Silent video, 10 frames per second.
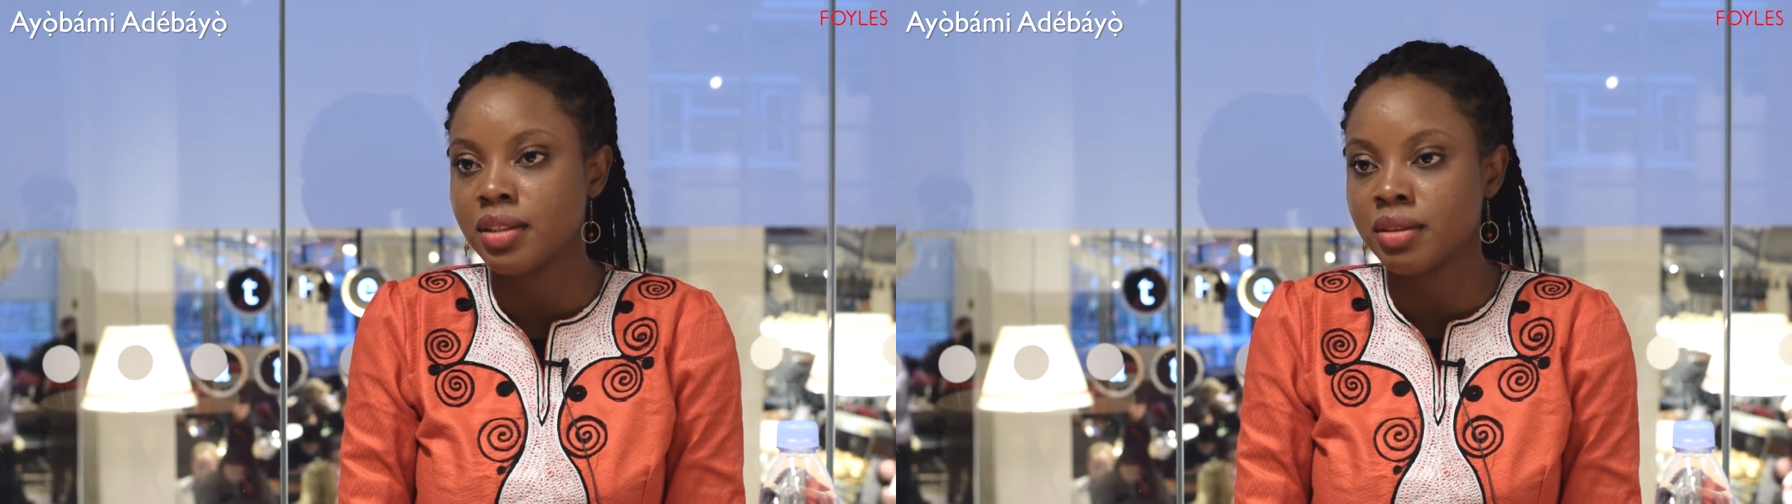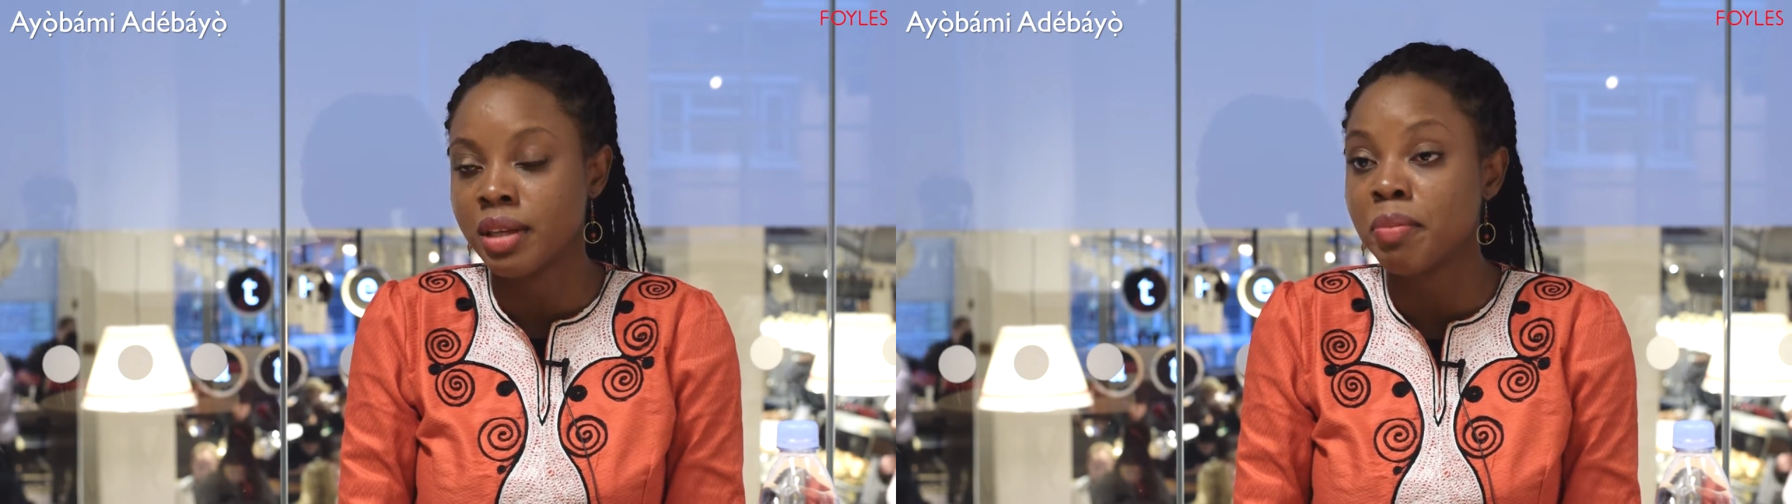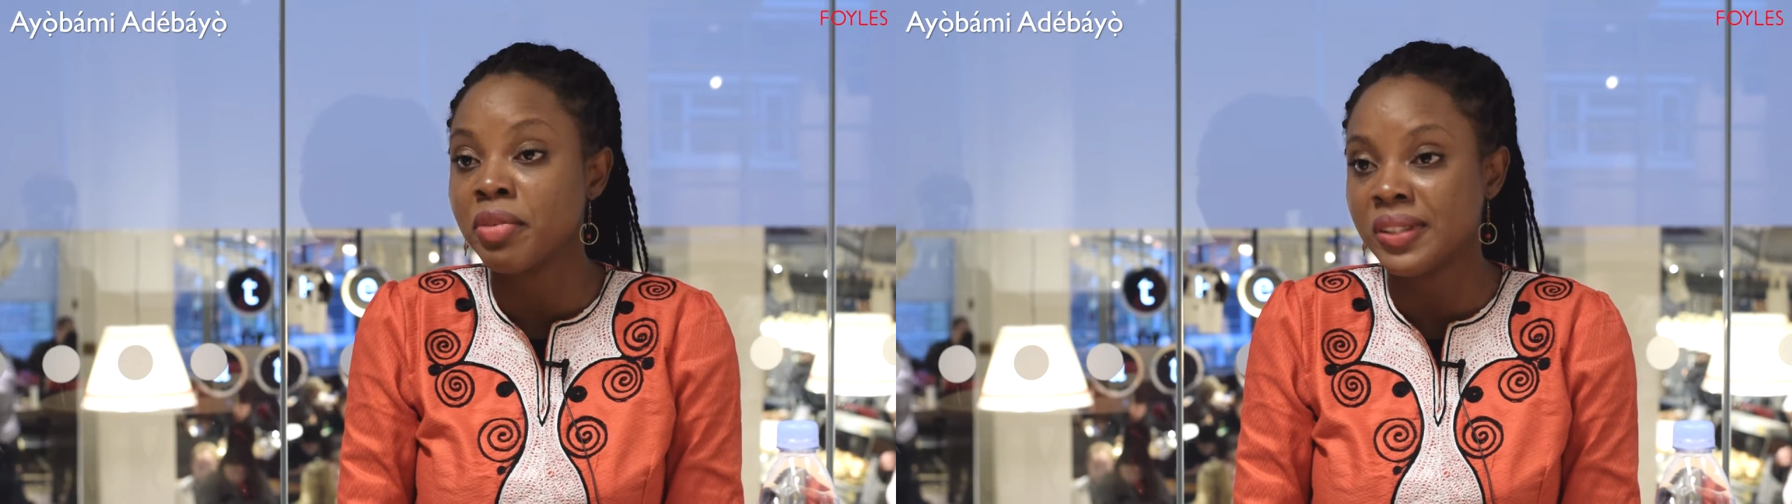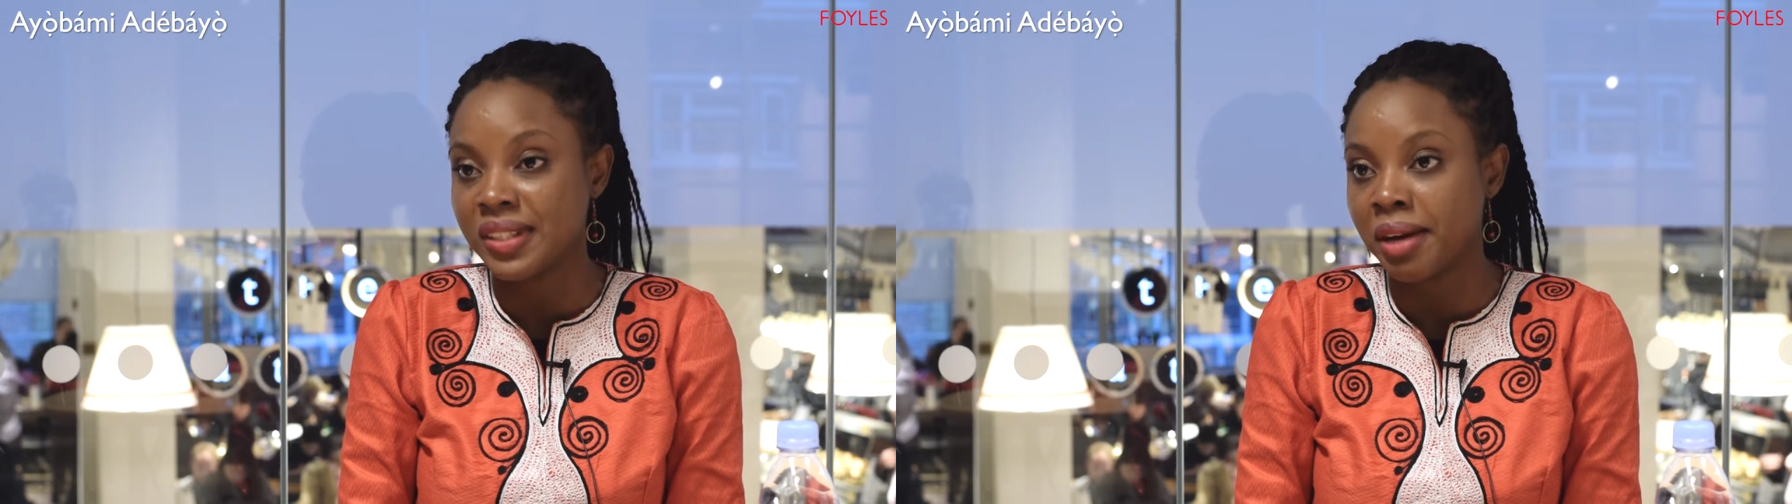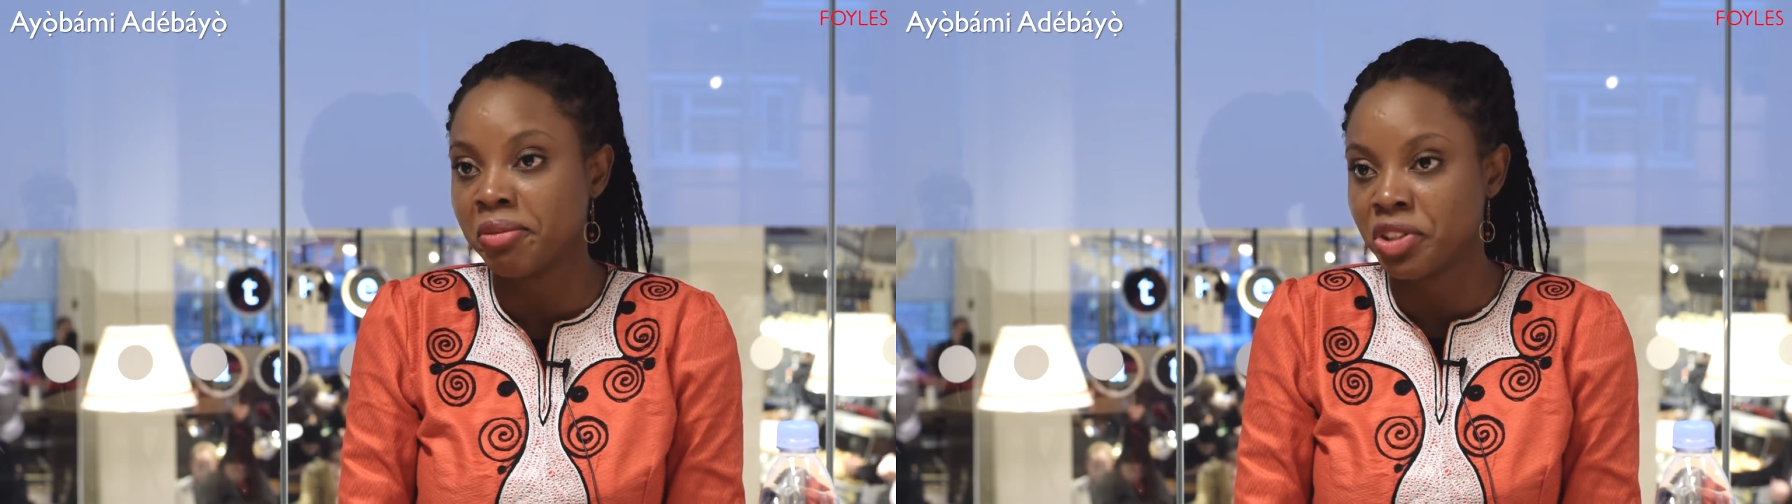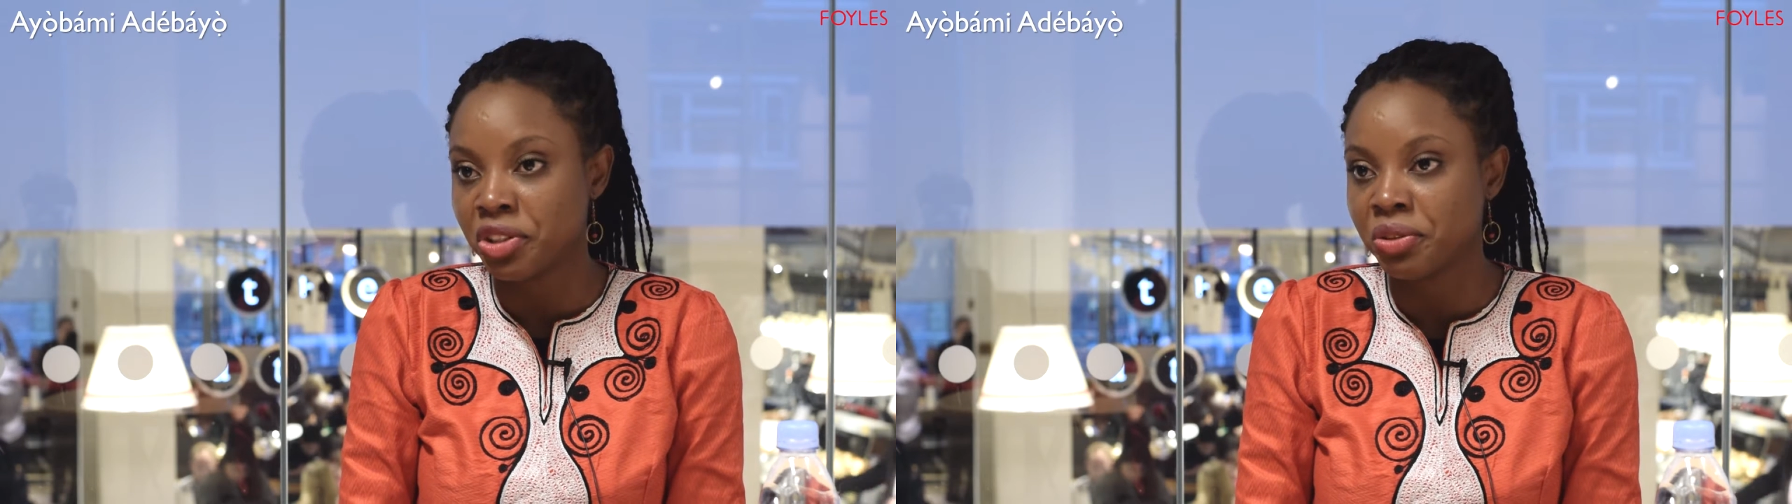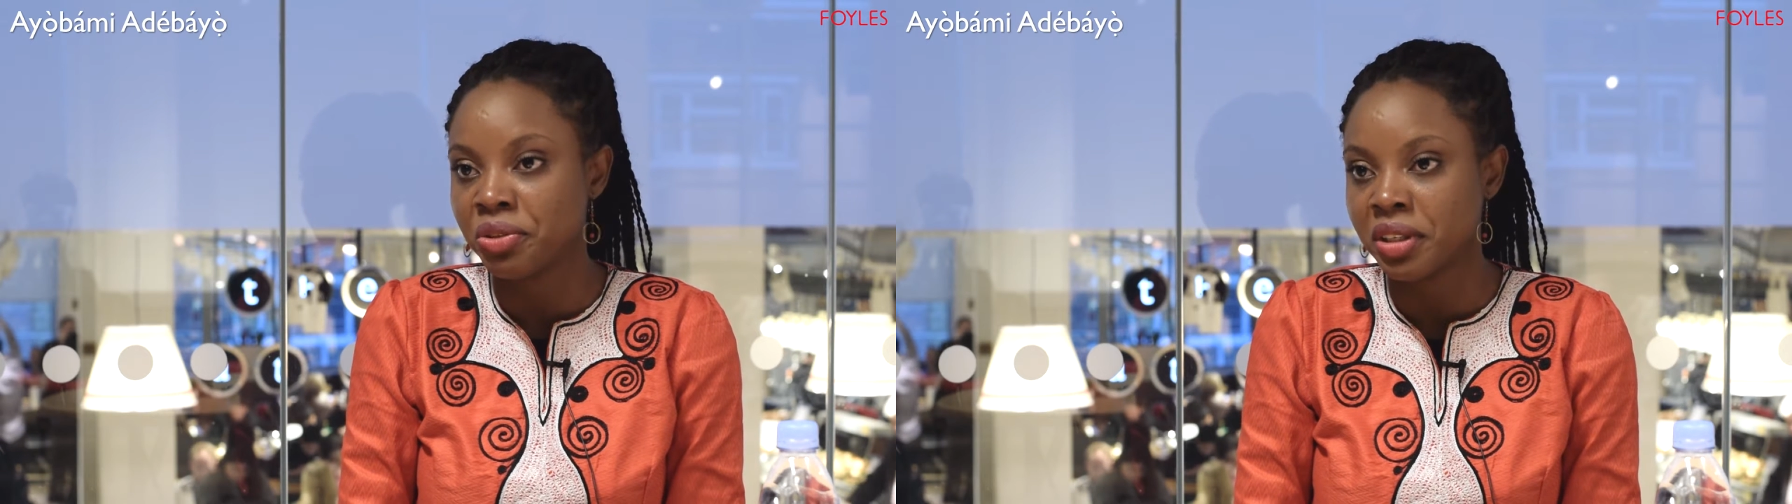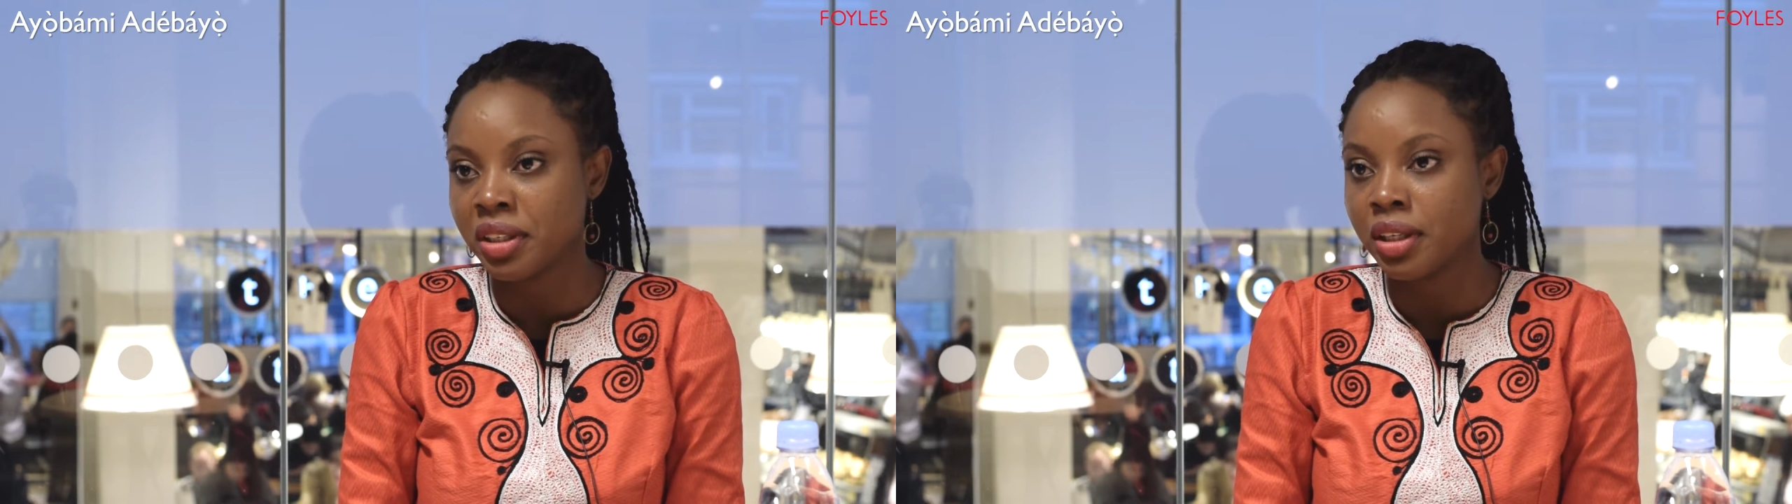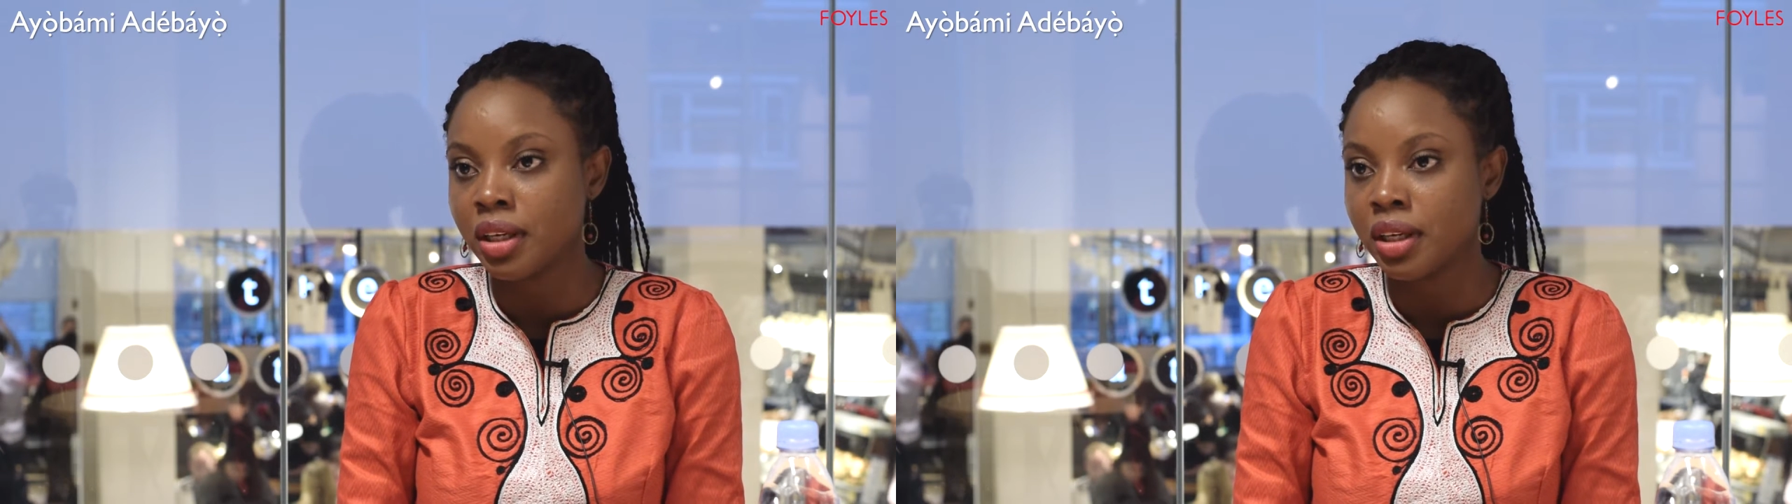they must have children,